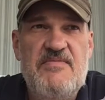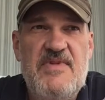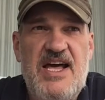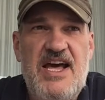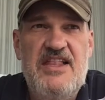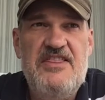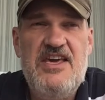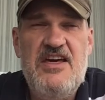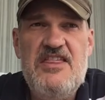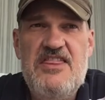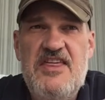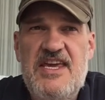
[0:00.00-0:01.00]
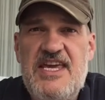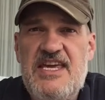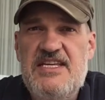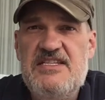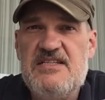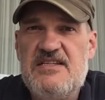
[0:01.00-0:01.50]
And the other thing
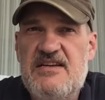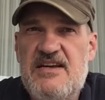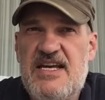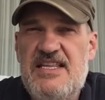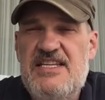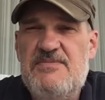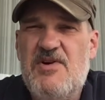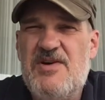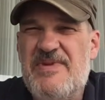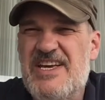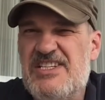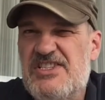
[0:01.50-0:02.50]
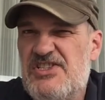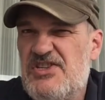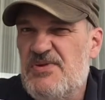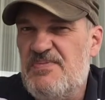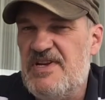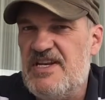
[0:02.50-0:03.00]
is, and this might be a
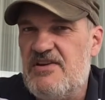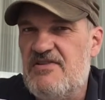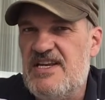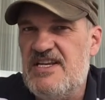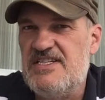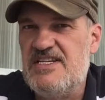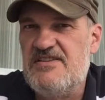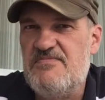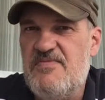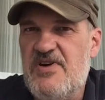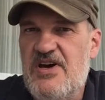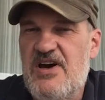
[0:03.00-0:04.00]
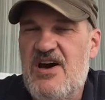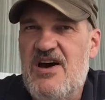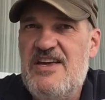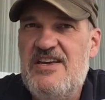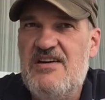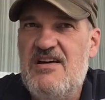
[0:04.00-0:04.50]
stupid criticism, but
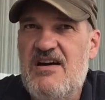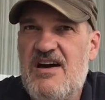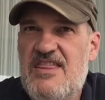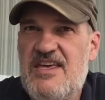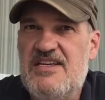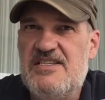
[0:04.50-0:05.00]
I think it's